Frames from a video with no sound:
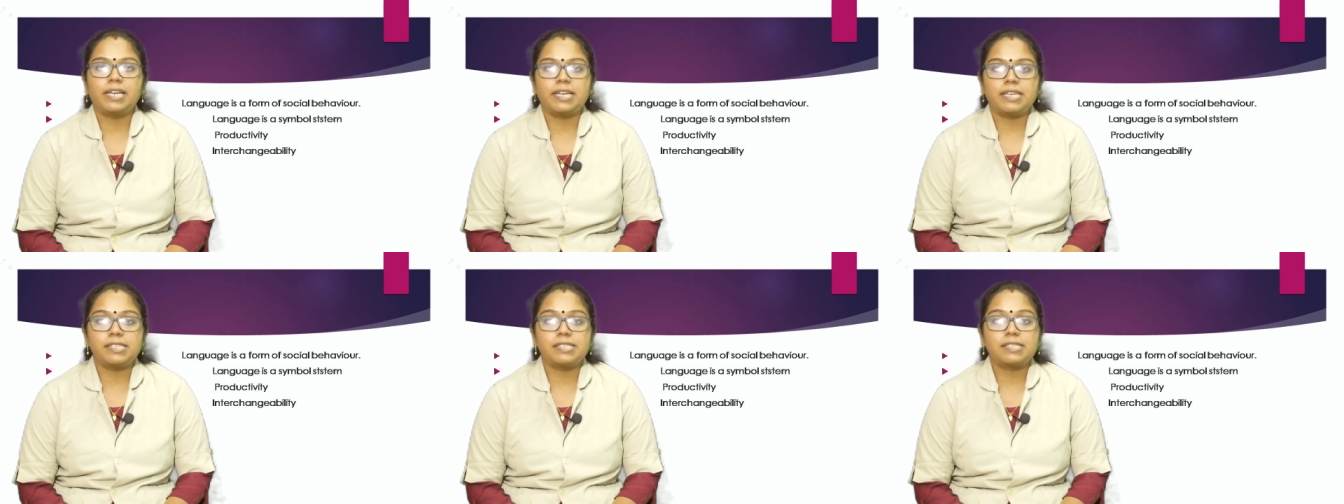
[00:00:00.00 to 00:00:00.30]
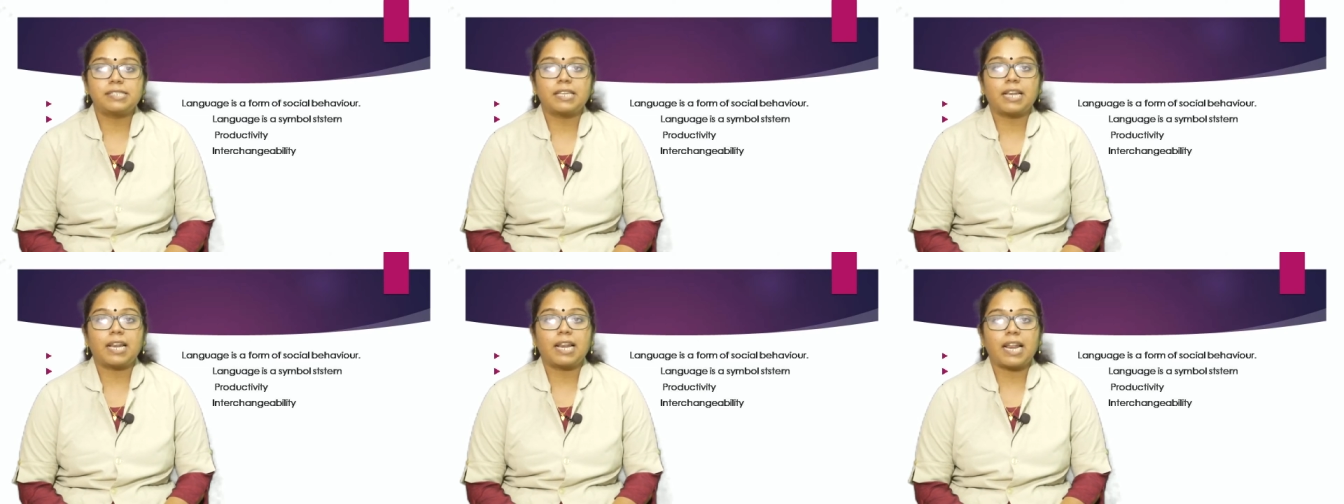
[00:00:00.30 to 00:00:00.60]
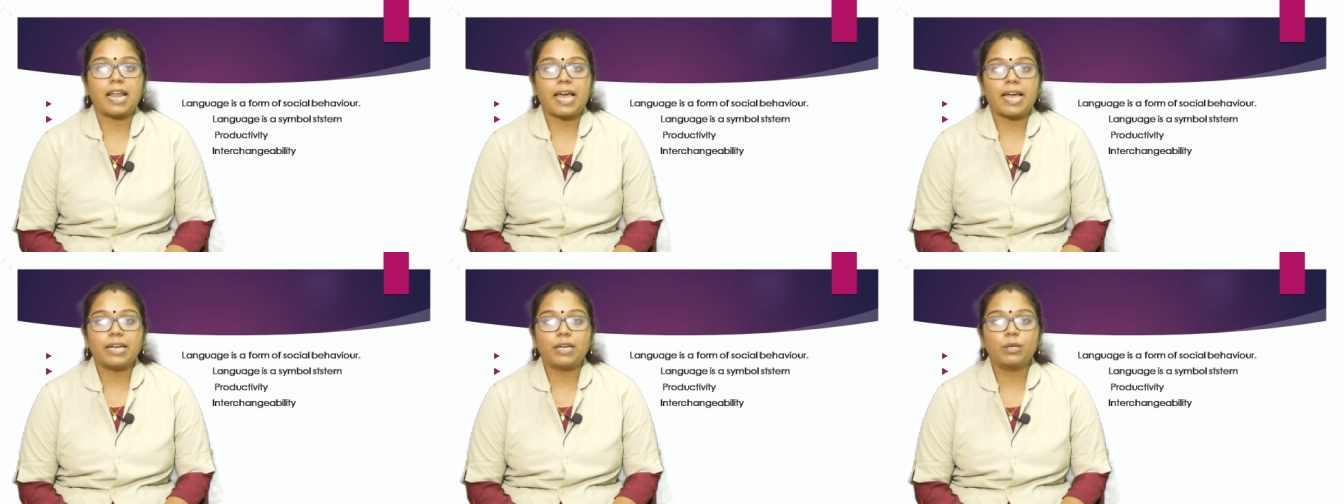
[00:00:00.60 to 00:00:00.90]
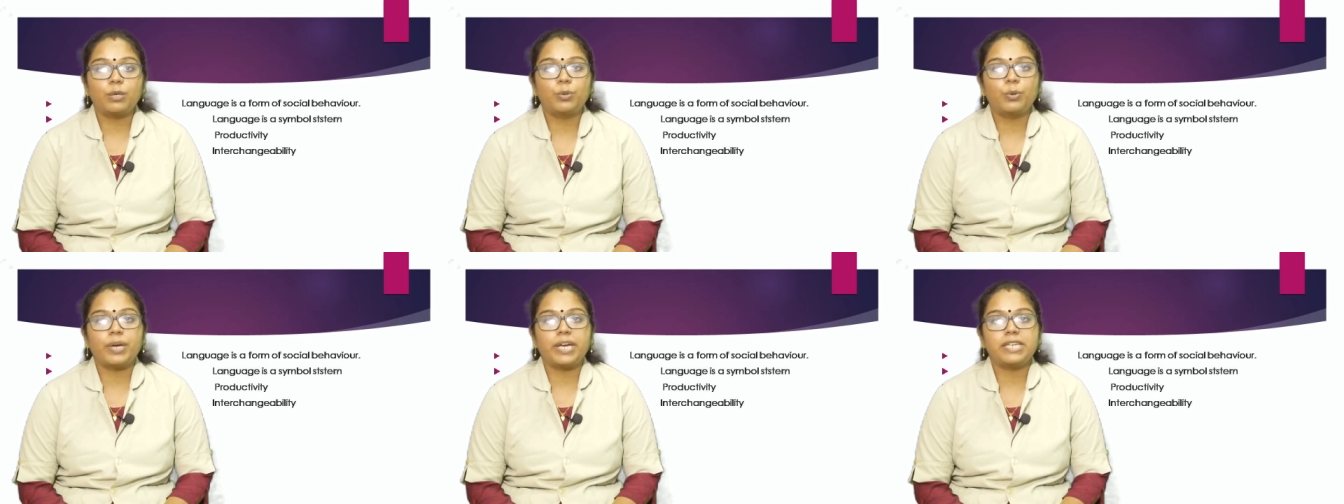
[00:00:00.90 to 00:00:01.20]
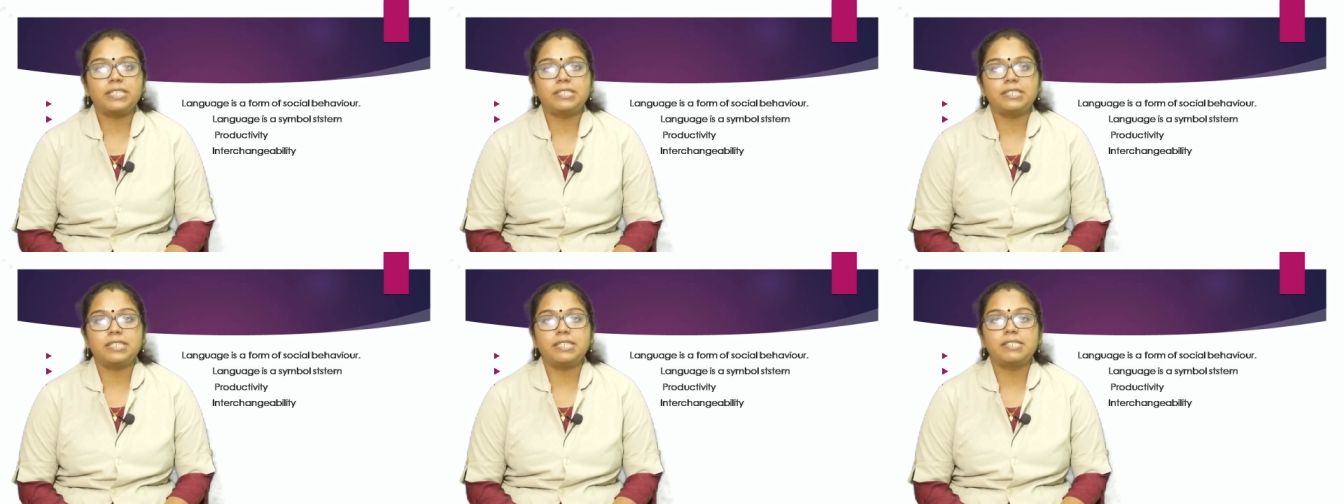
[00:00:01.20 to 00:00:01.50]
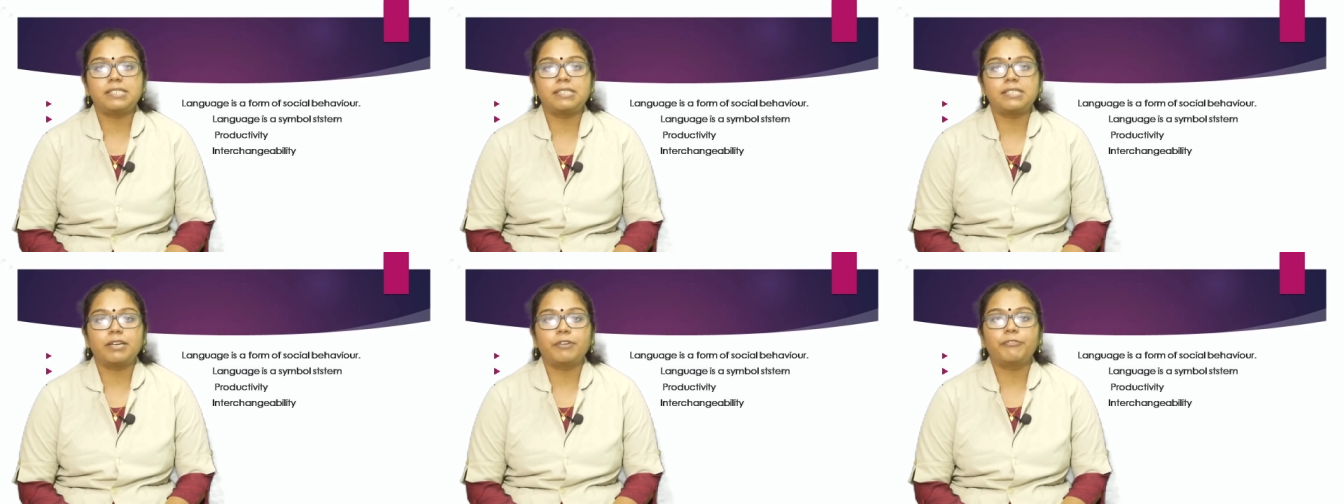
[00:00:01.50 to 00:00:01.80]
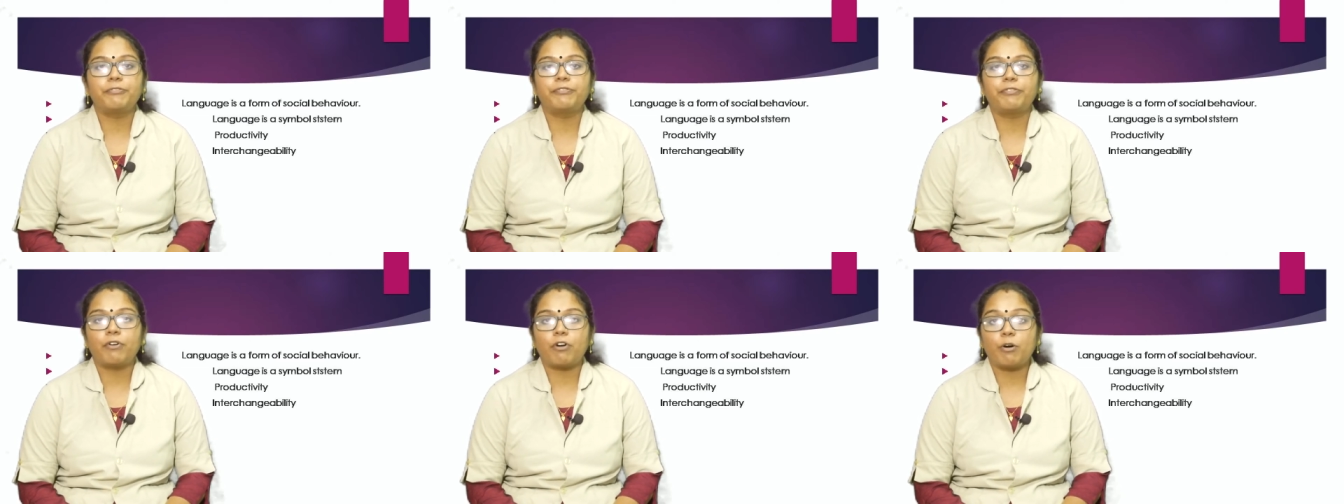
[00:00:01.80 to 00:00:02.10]
is language is a
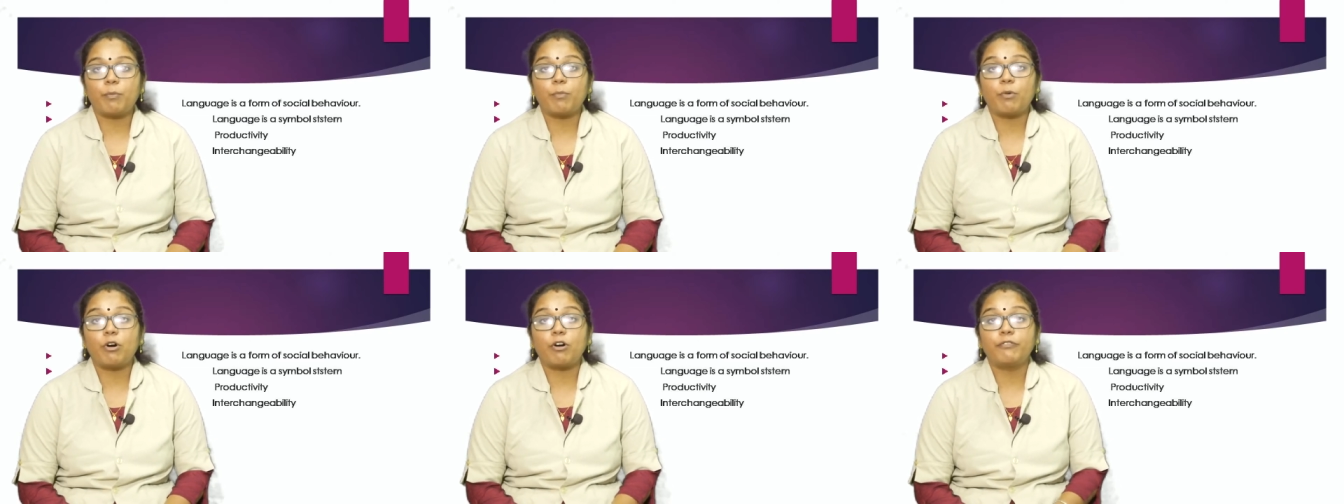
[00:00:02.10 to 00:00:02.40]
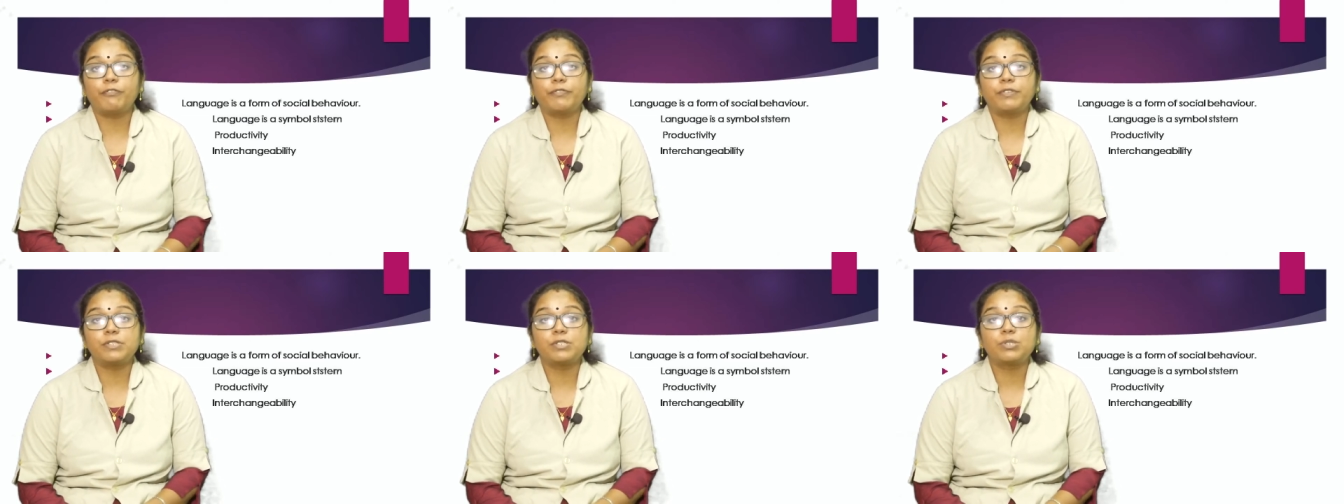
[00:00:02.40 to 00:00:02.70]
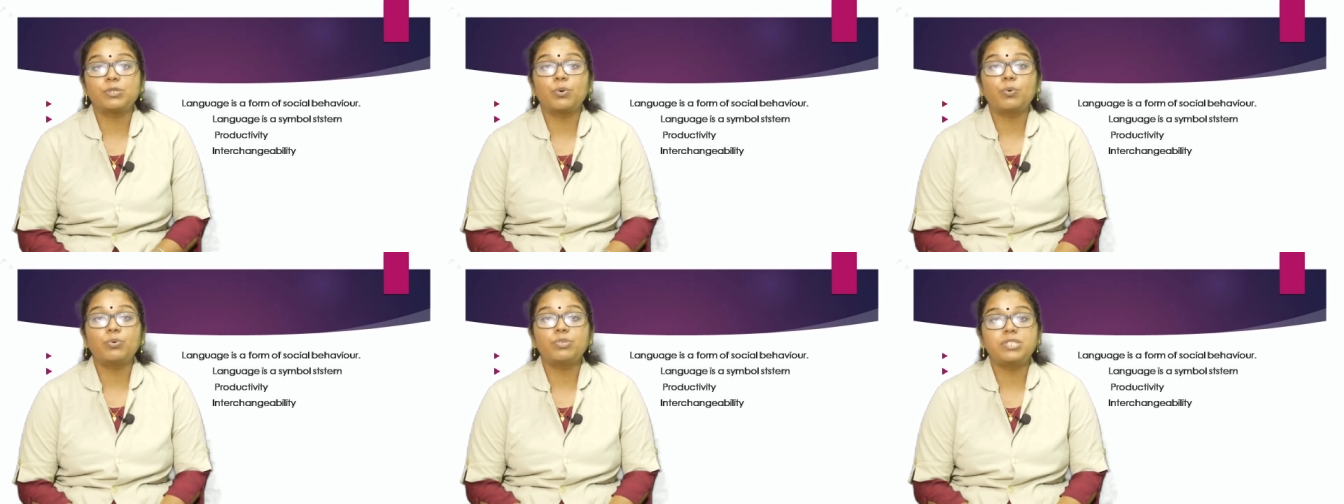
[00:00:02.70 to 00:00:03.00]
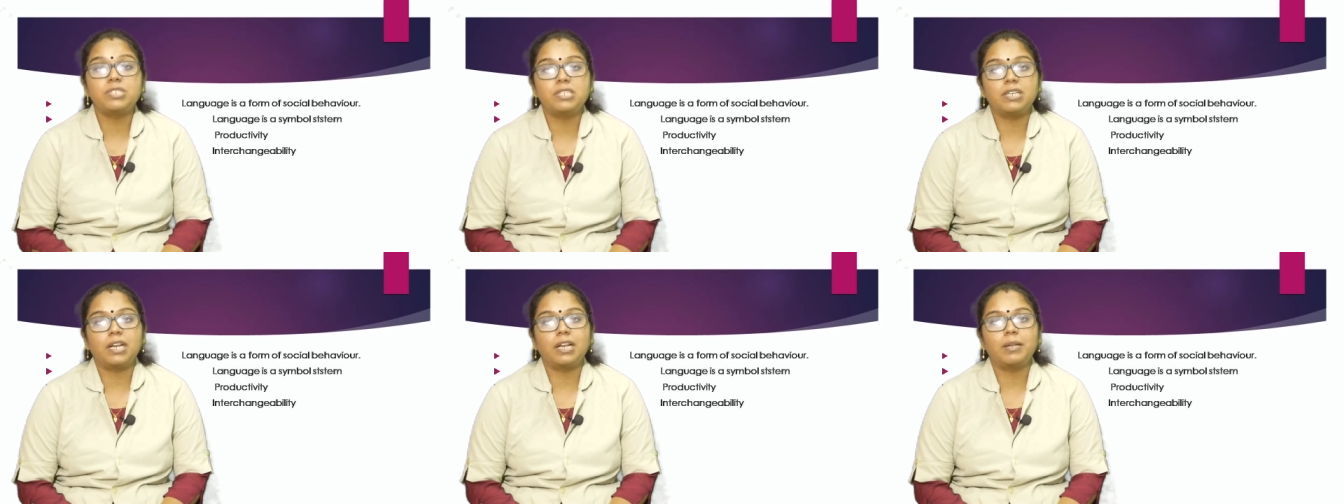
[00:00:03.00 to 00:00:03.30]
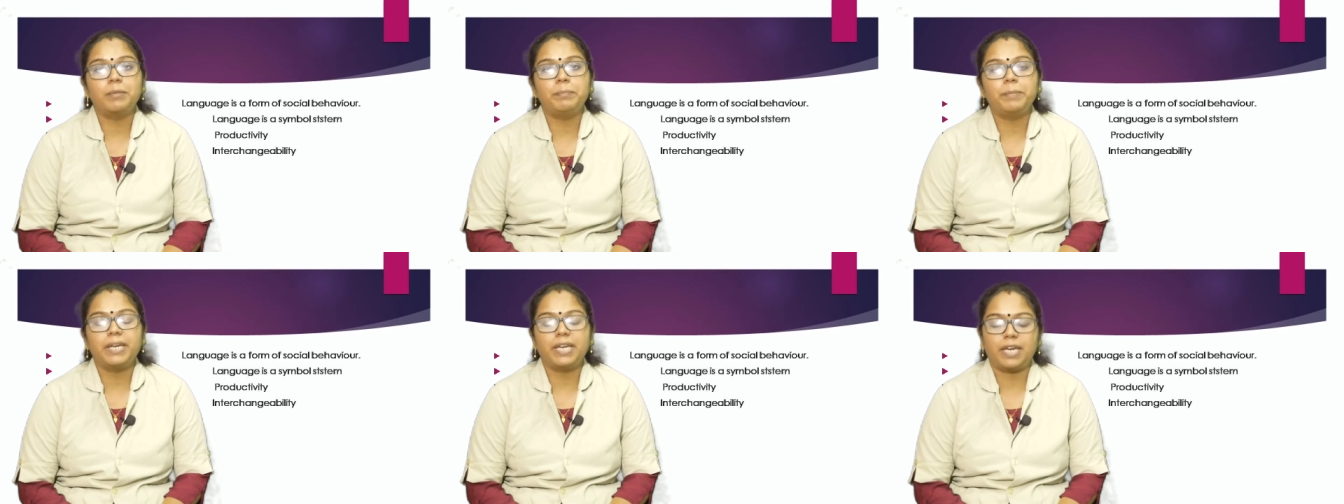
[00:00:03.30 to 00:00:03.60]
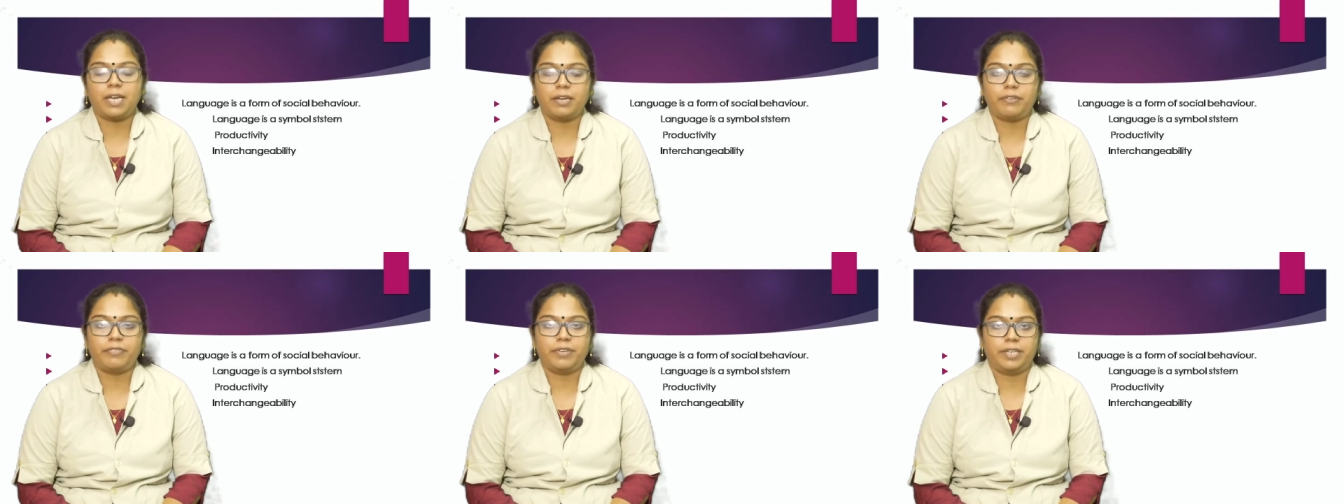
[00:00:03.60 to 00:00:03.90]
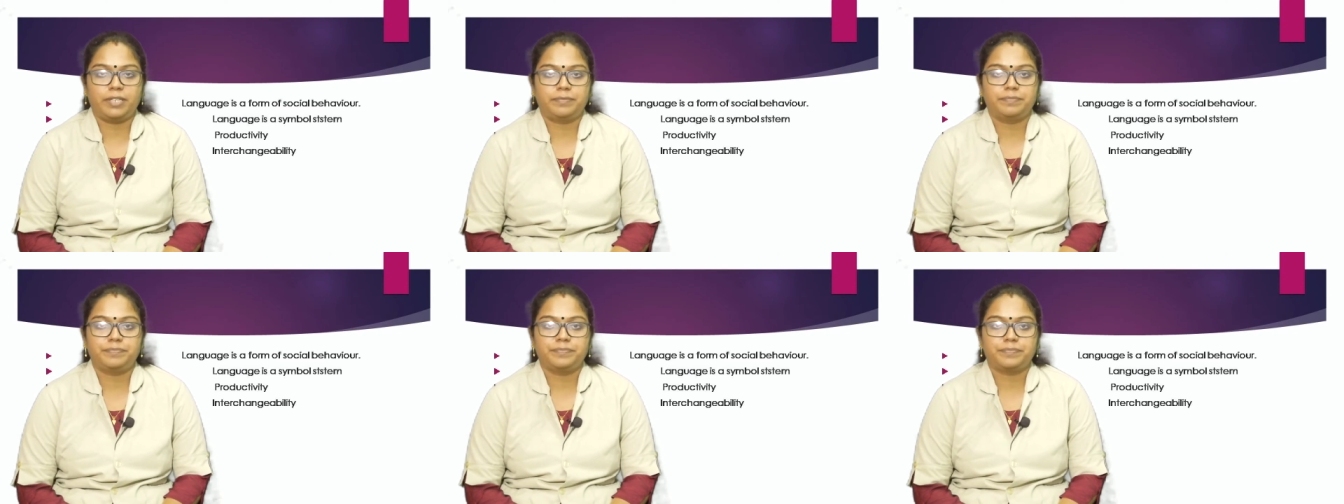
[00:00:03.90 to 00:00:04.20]
form of social
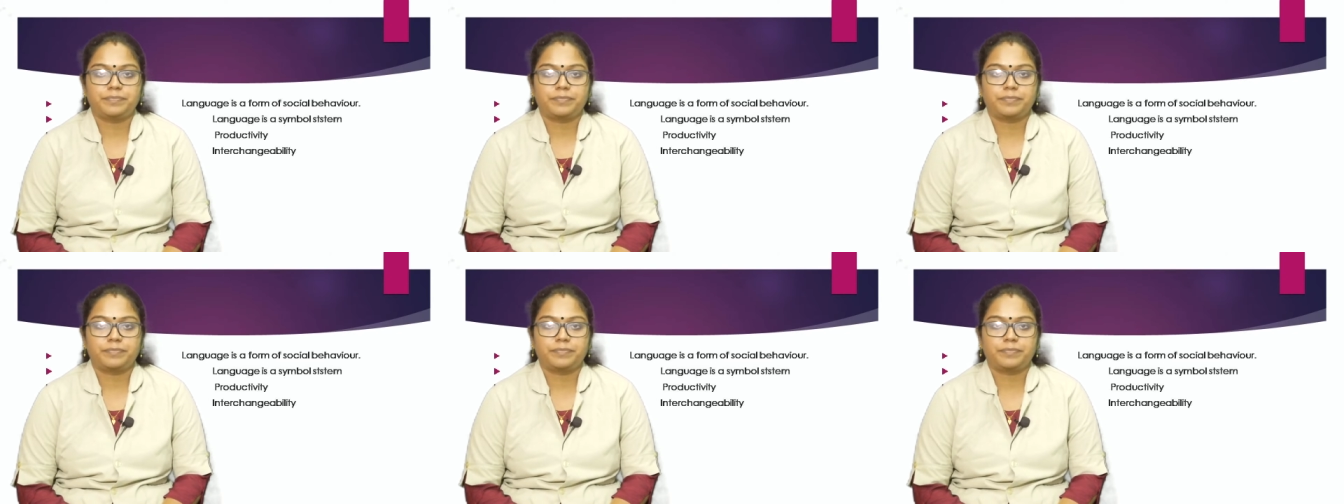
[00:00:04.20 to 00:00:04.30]
behavior.